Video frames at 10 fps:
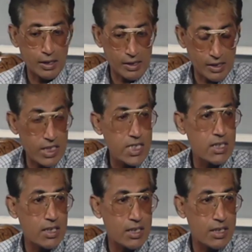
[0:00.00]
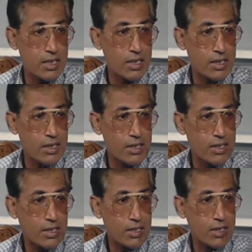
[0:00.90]
scene.
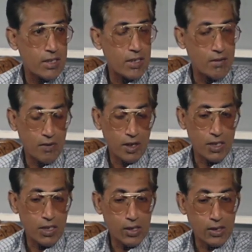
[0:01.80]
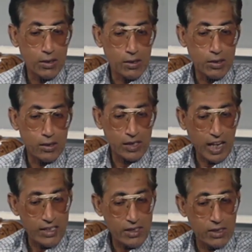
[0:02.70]
Mm-hmm. In fact, he
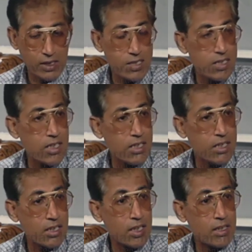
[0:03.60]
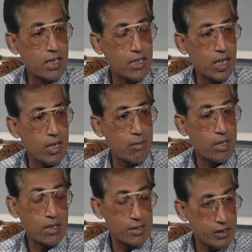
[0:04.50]
catched that scene at that time, and
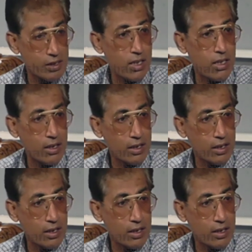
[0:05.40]
it is still there.